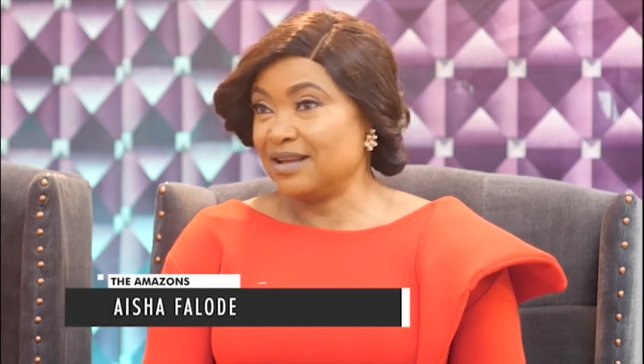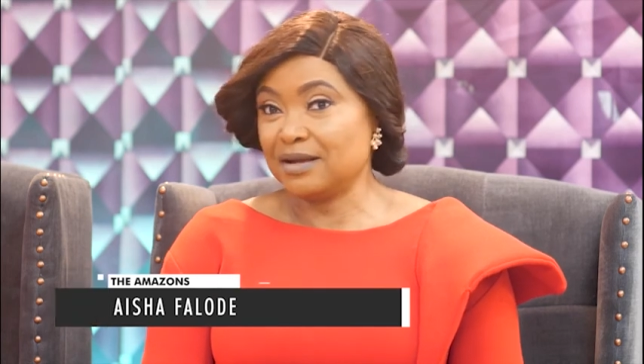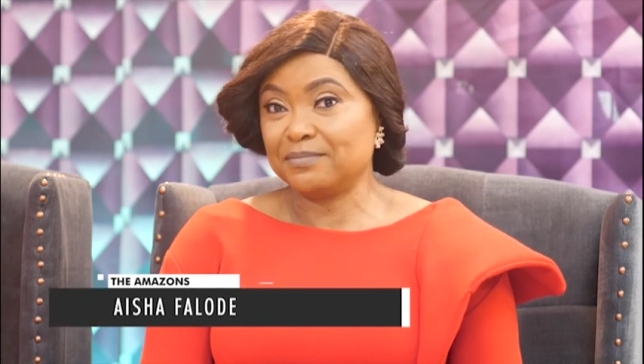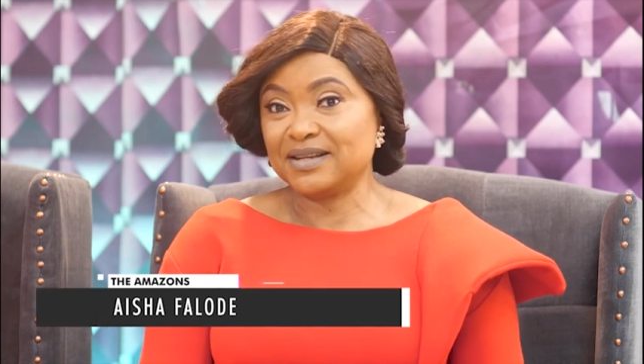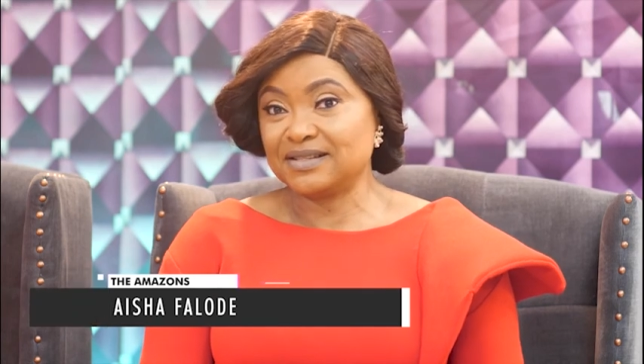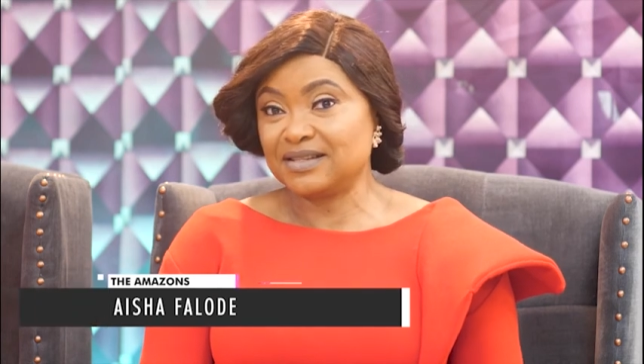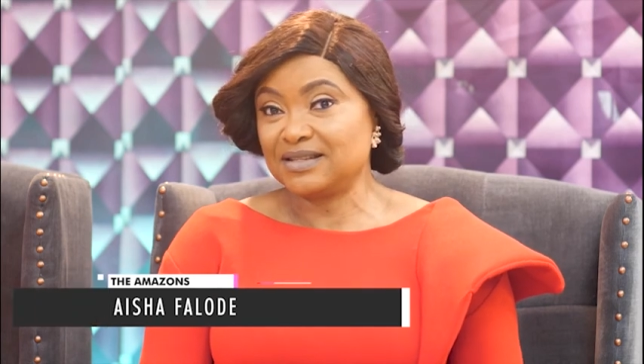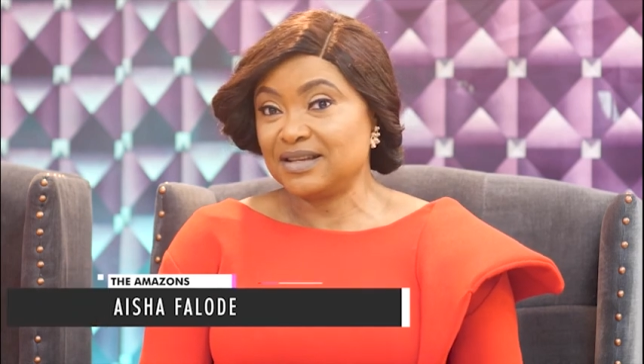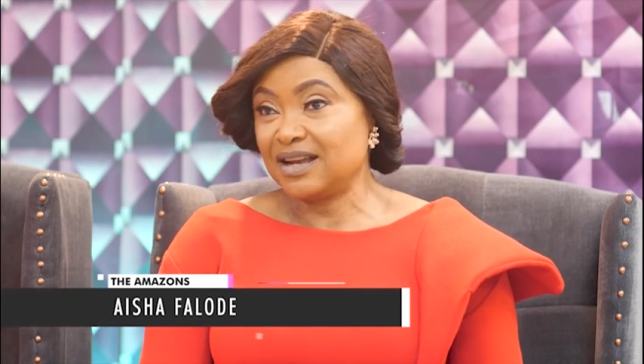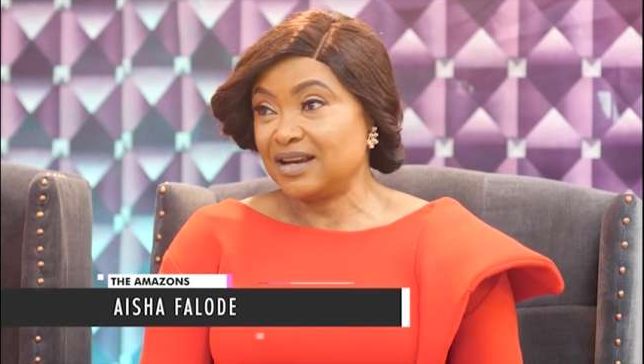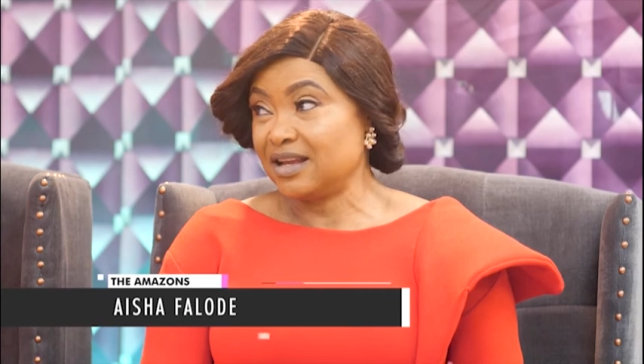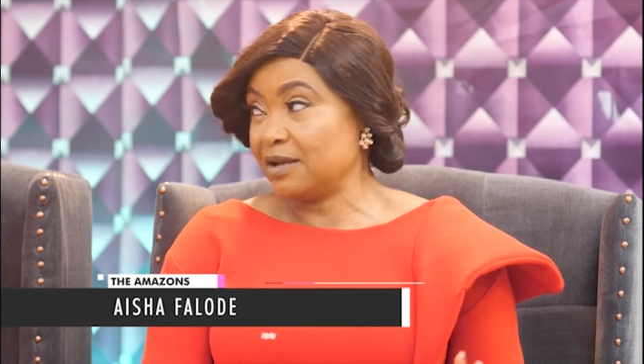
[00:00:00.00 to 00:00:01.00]

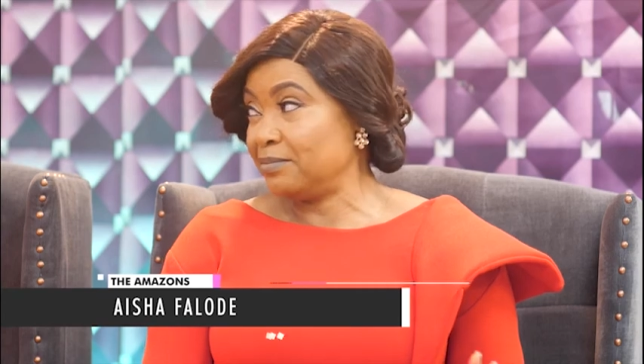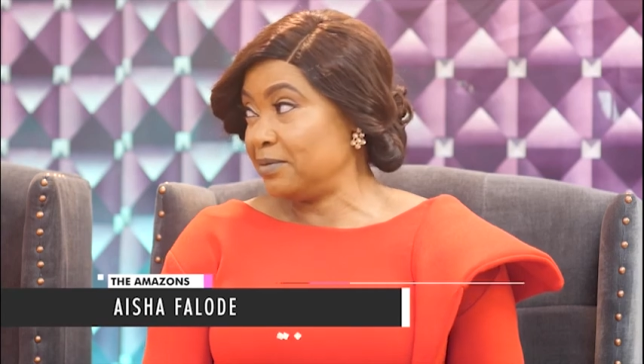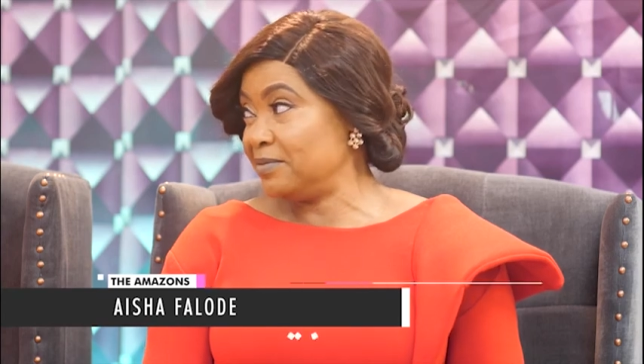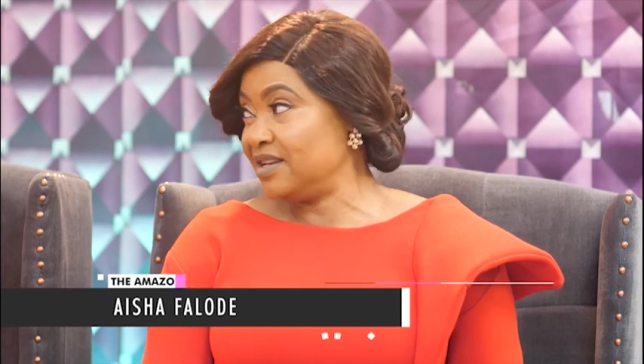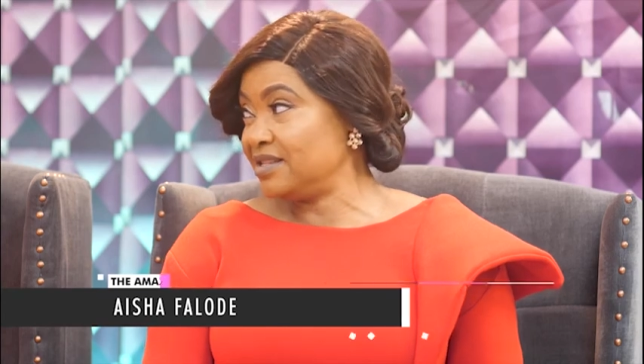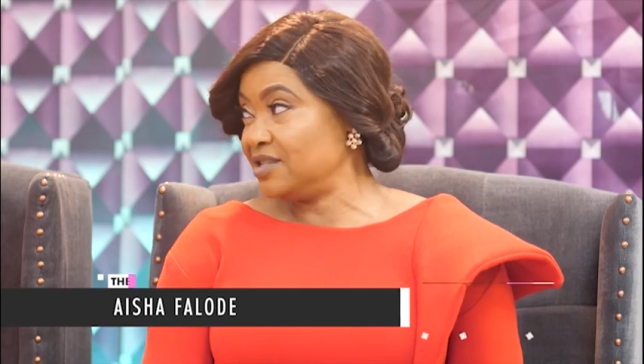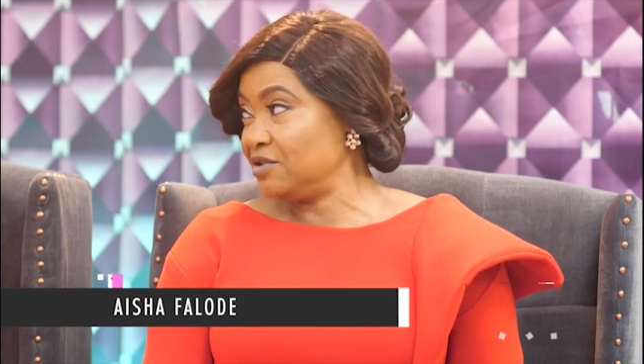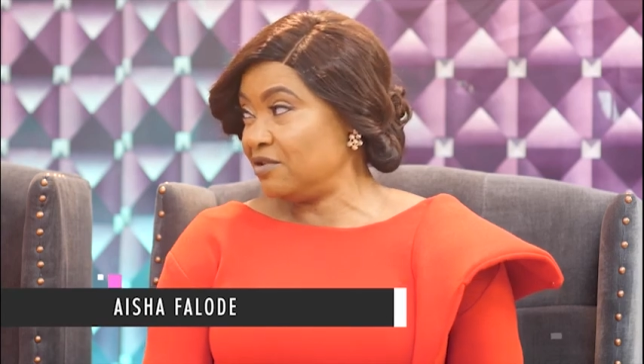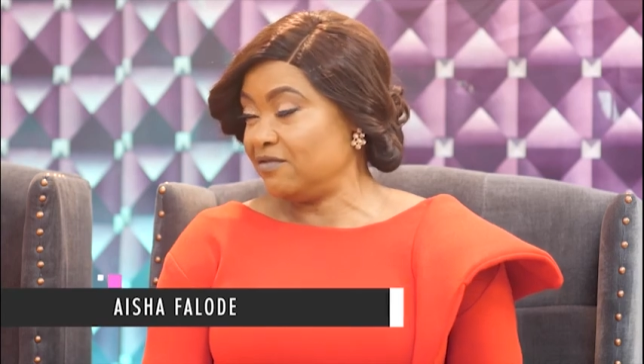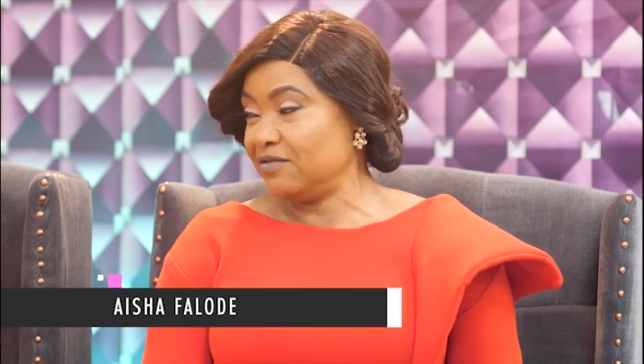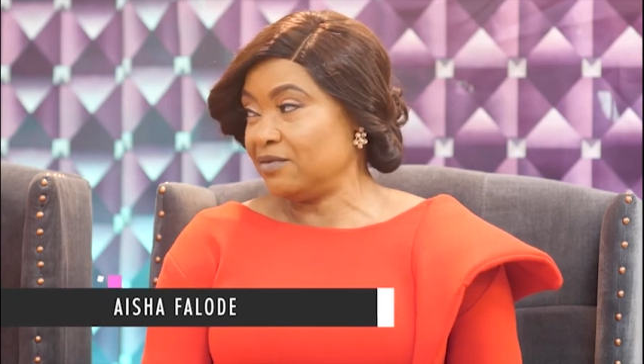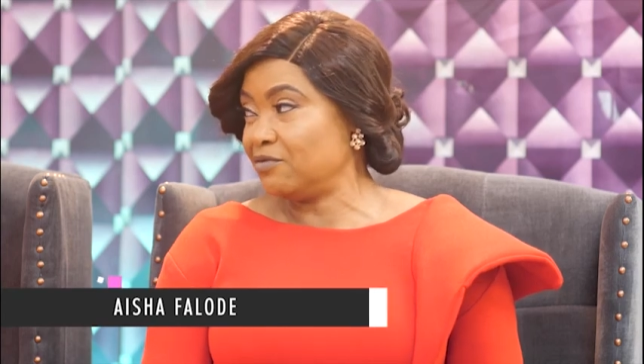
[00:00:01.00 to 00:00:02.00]
capacity and the capability
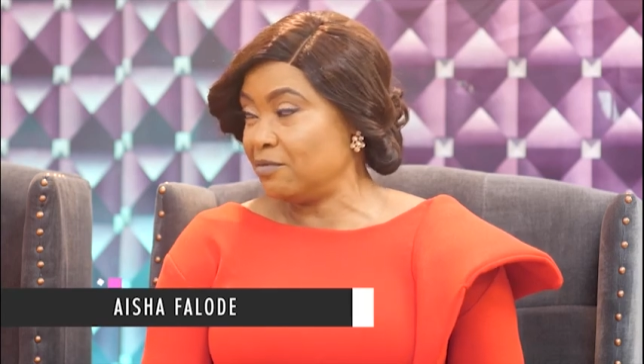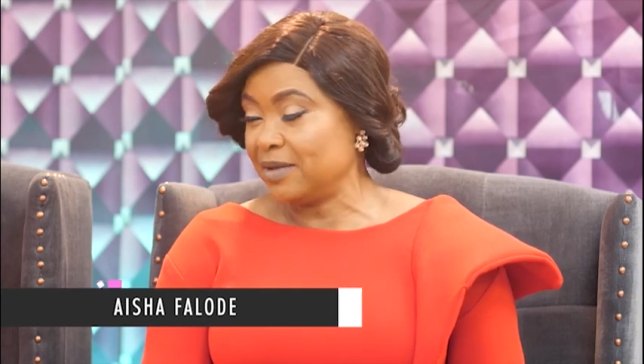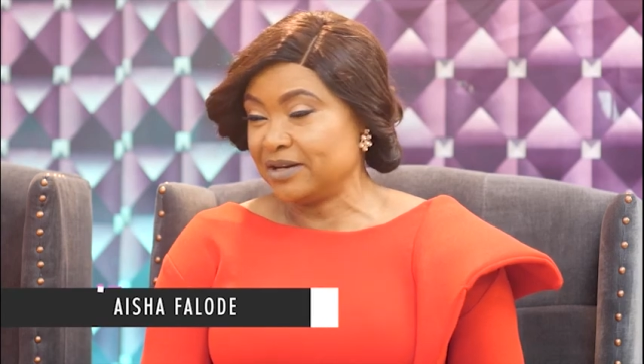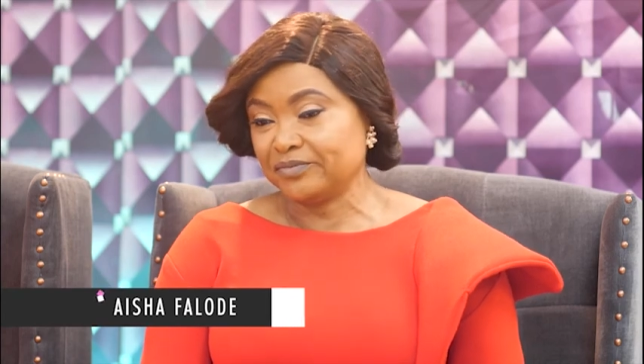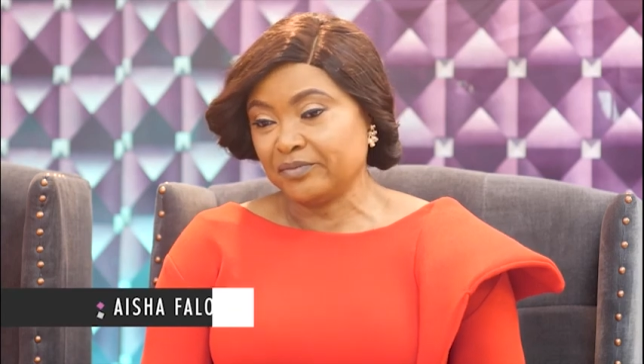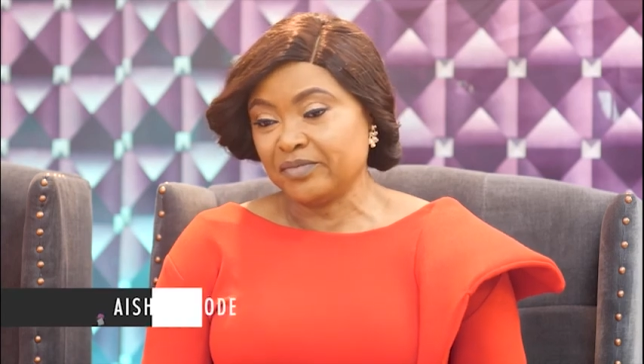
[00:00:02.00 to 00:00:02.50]
of the woman.